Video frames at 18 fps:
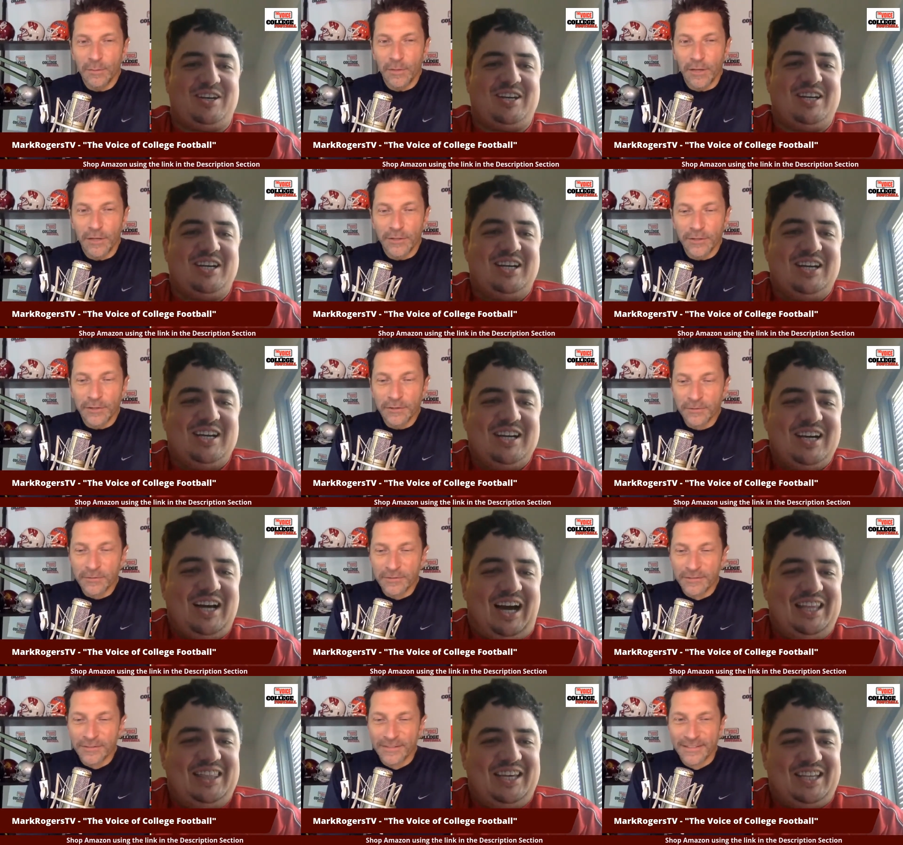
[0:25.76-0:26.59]
Speaker 1: a pleasure.
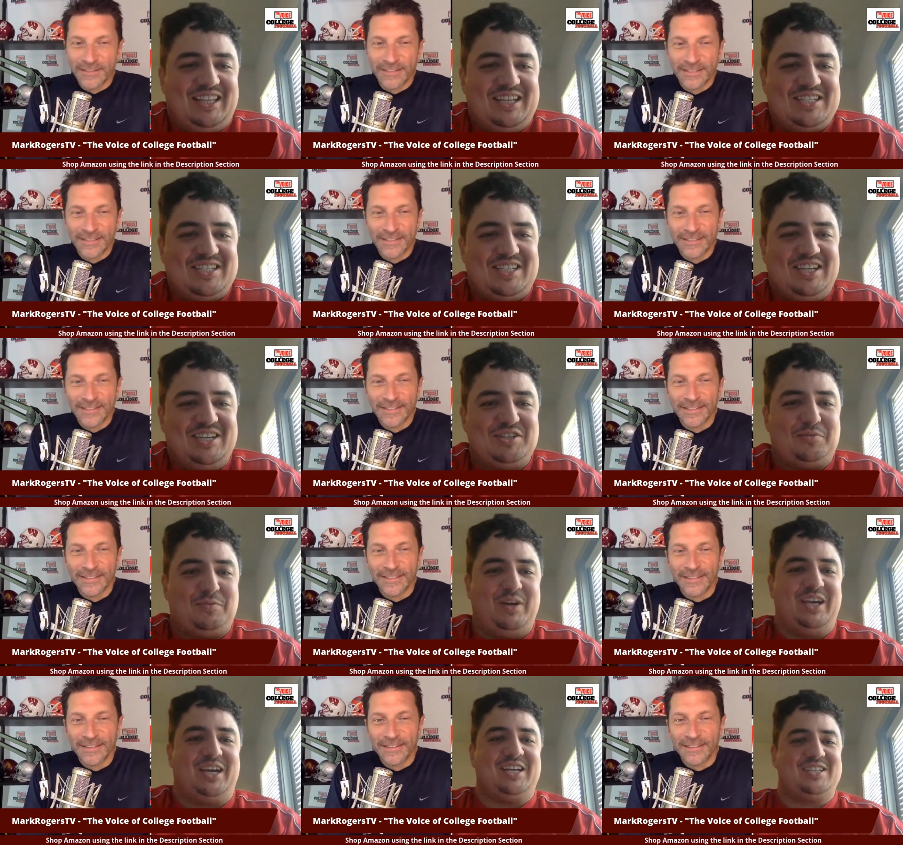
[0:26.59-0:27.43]
Speaker 2: I think this
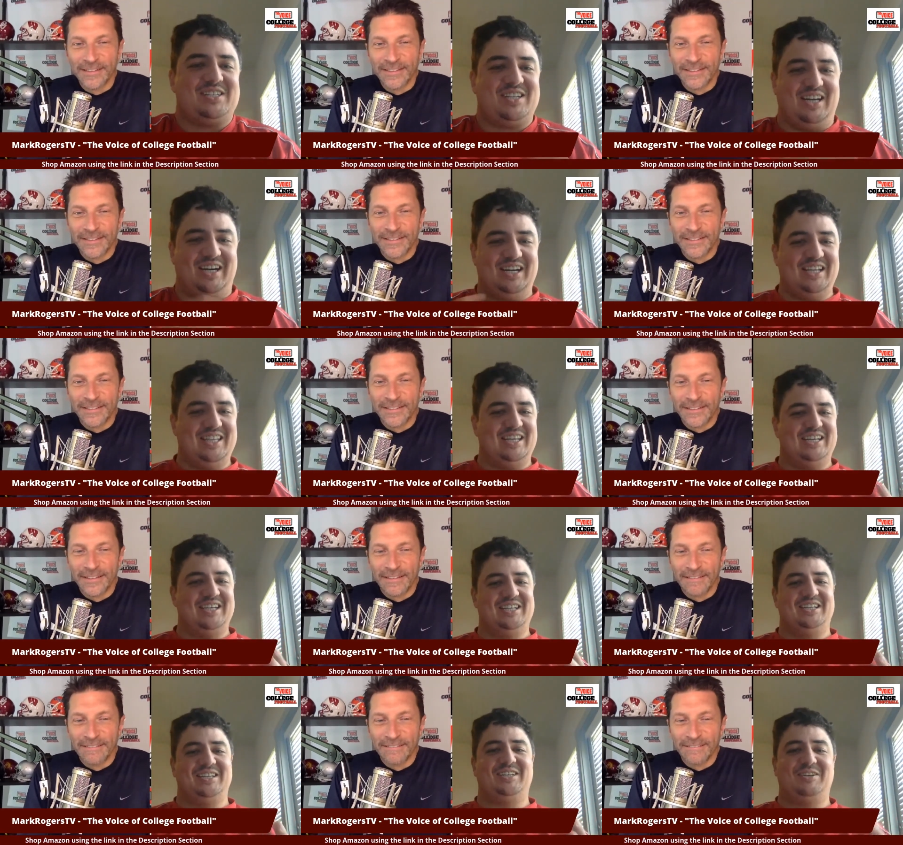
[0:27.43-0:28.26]
week is kind of
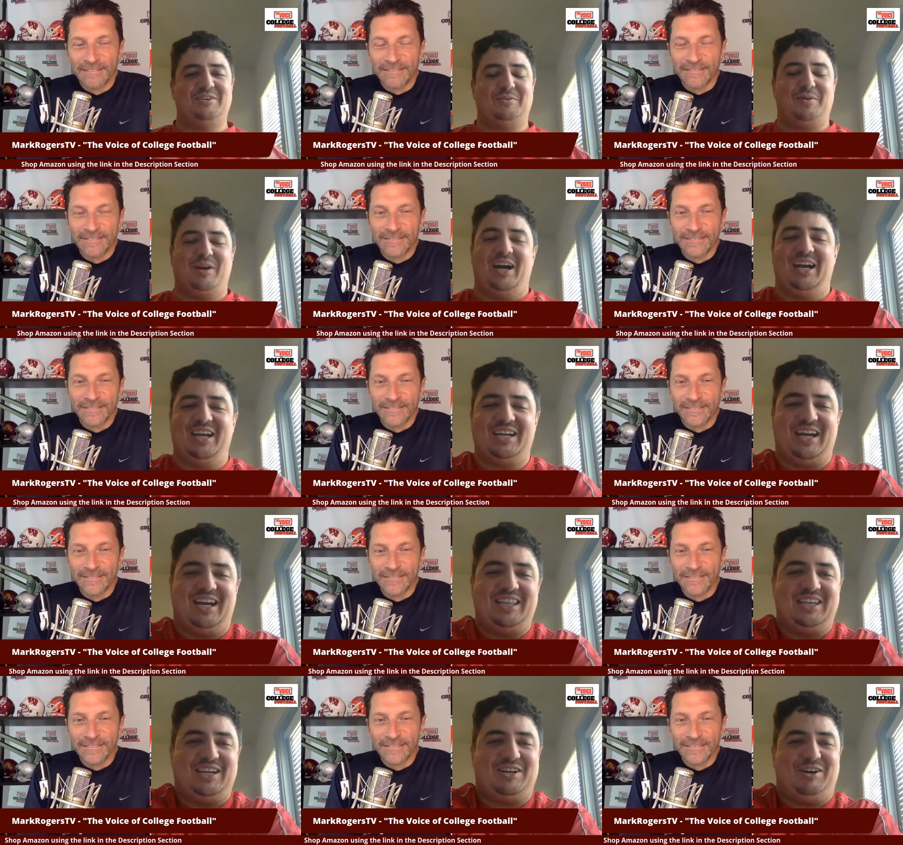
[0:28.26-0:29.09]
the, you're right, I
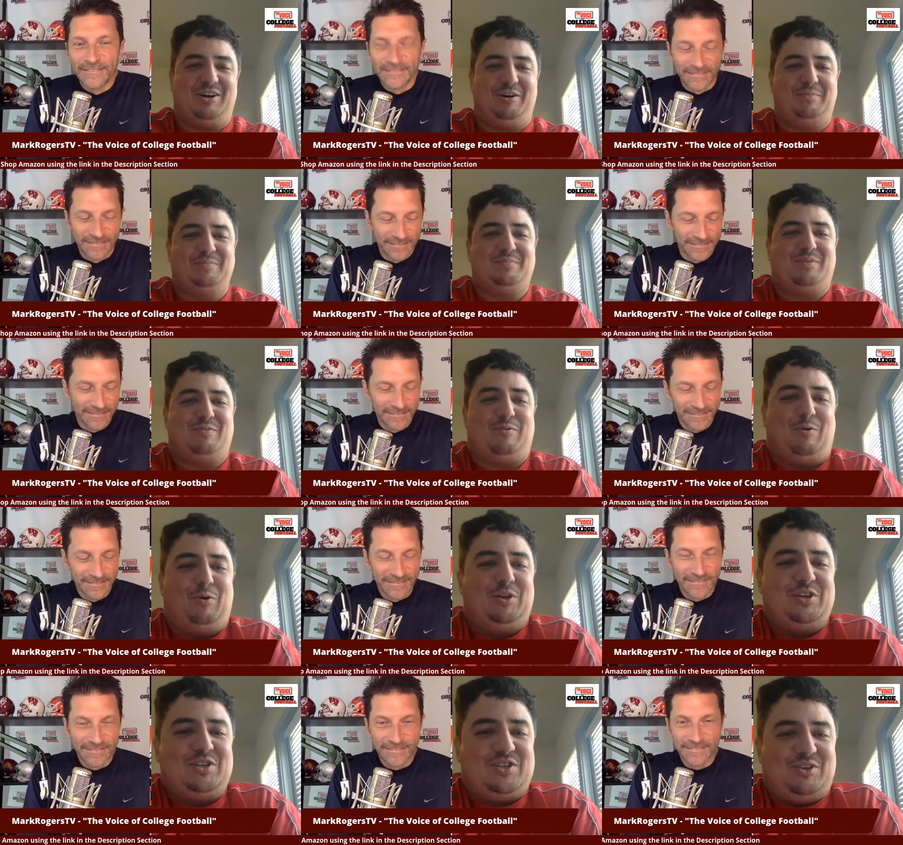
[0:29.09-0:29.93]
think calm before
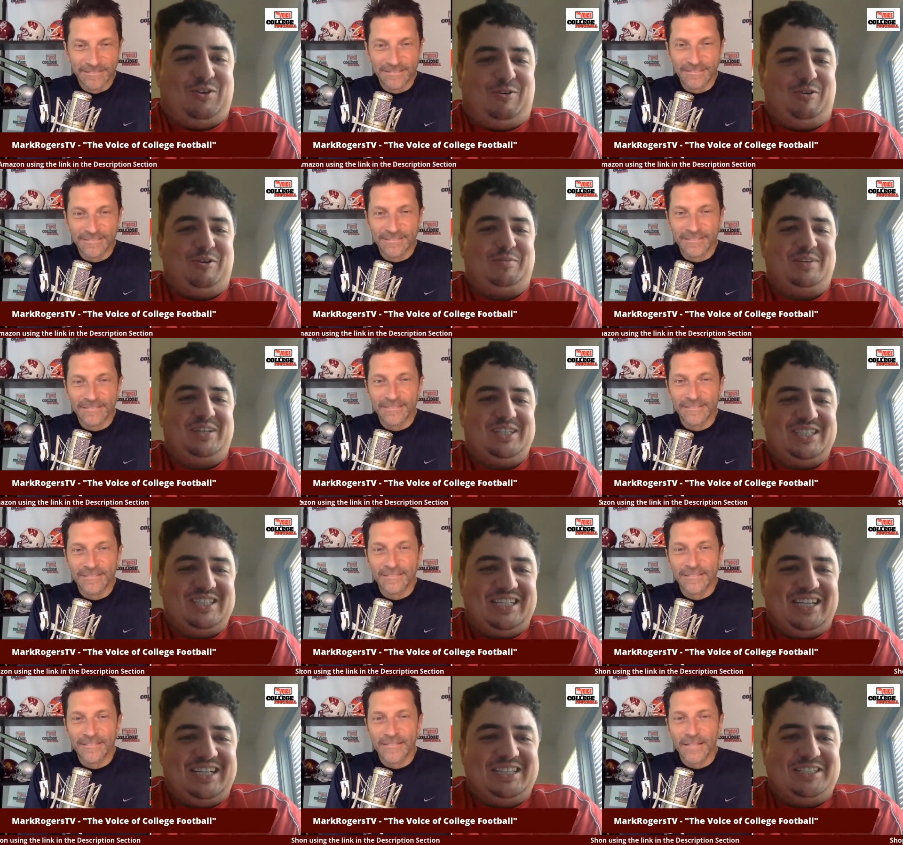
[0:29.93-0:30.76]
the storm
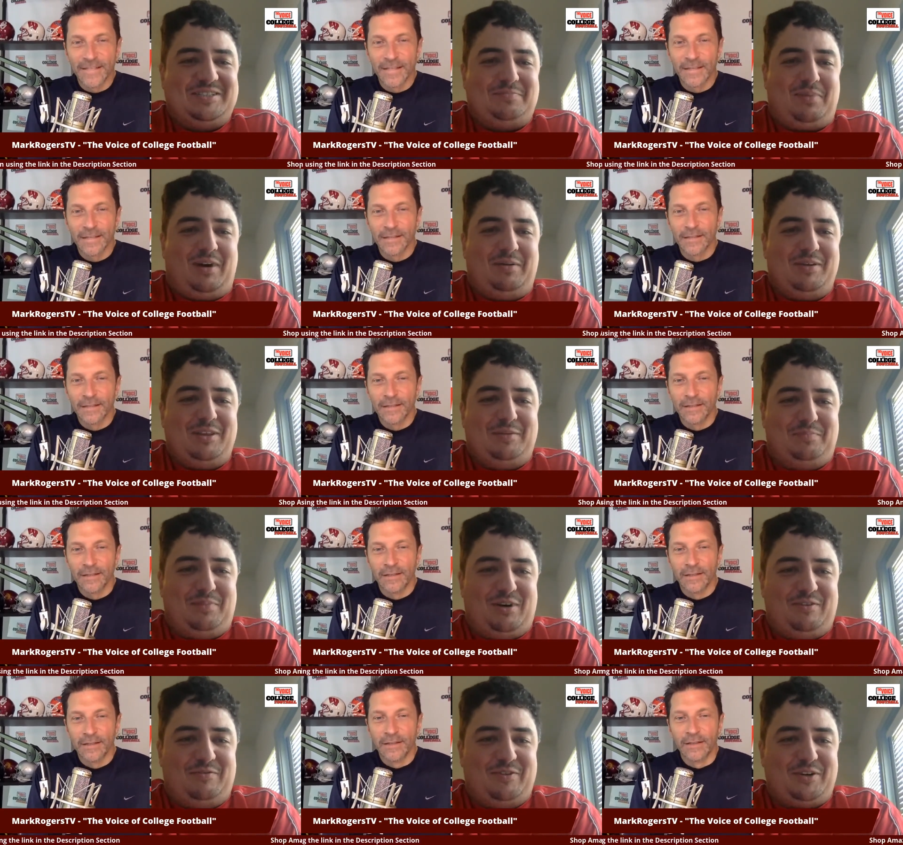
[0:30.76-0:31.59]
is probably the
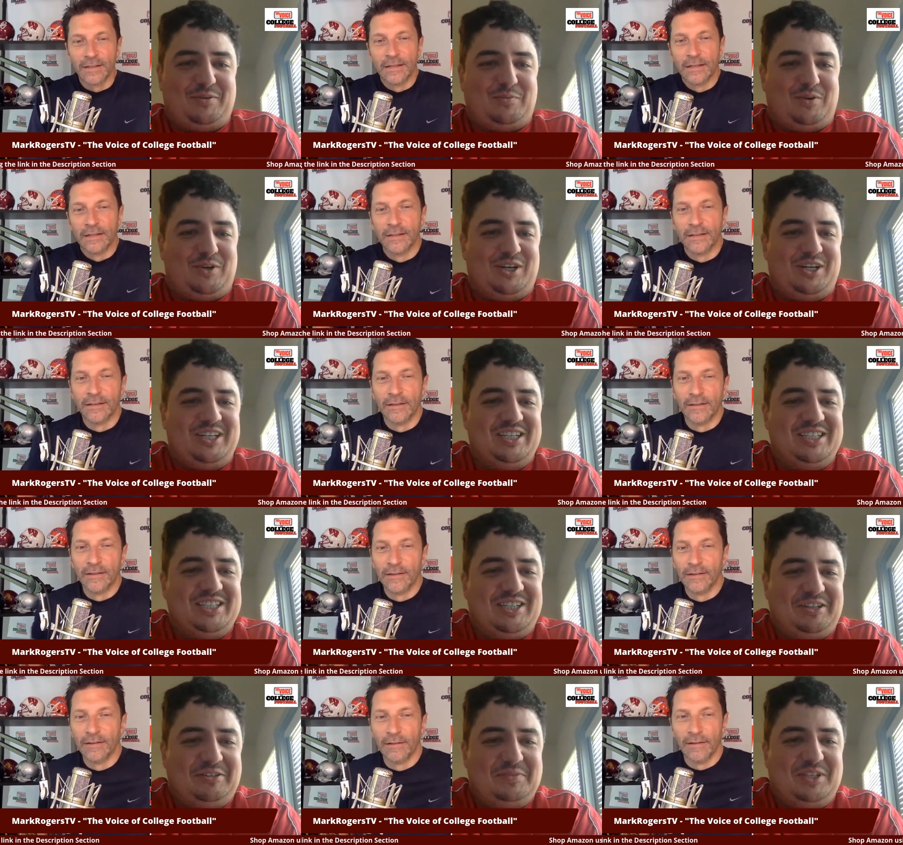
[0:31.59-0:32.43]
perfect word in
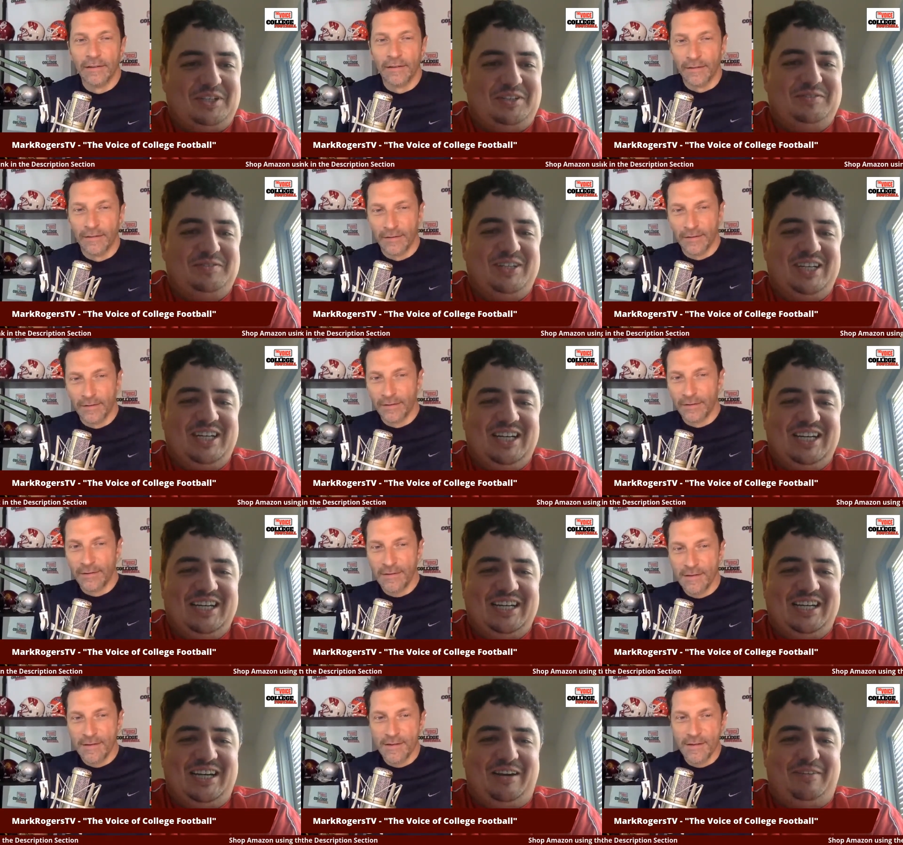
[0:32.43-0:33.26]
terms of
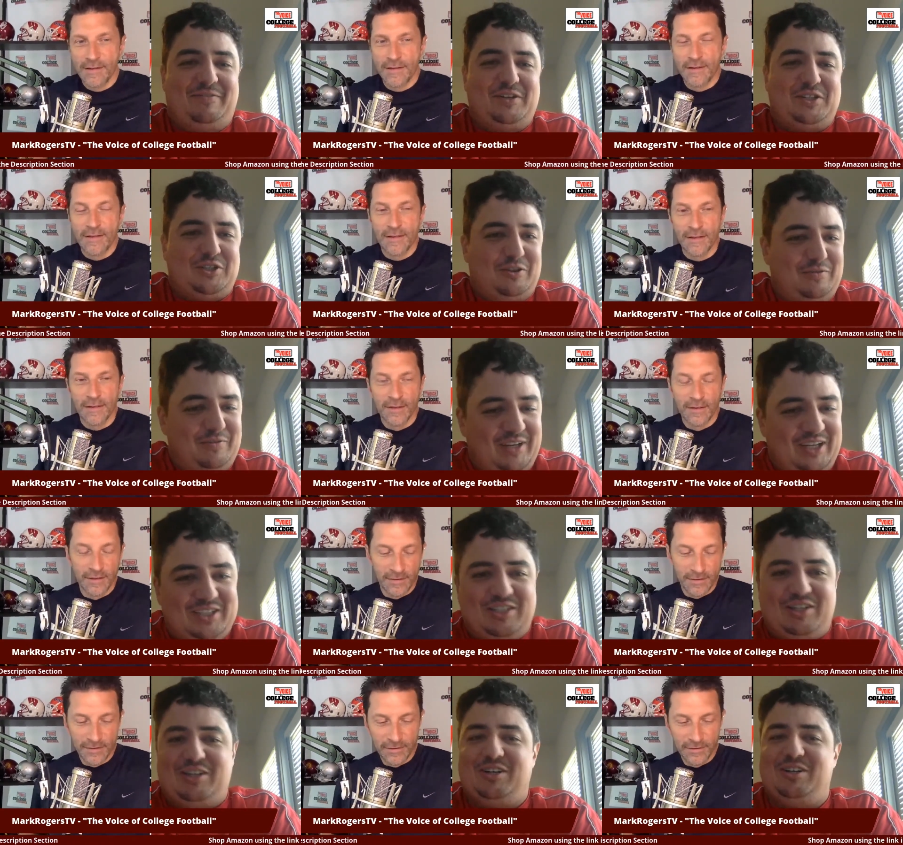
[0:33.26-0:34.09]
official
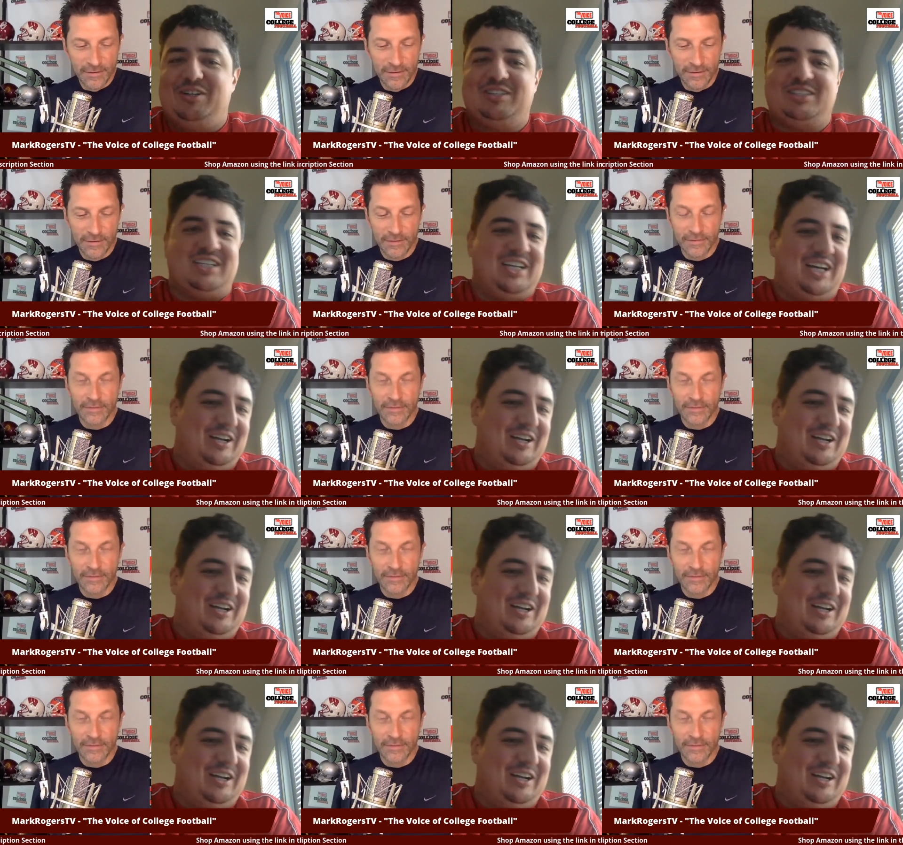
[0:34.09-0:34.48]
visitors